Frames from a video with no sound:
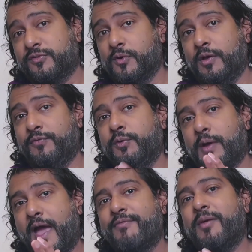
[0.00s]
so if you
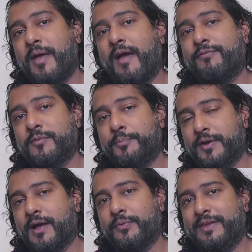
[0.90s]
had them have to
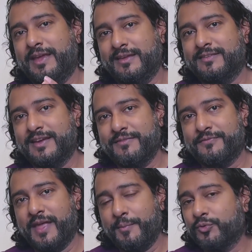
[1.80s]
put out the
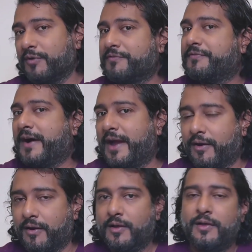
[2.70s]
anti-inflammatory fire,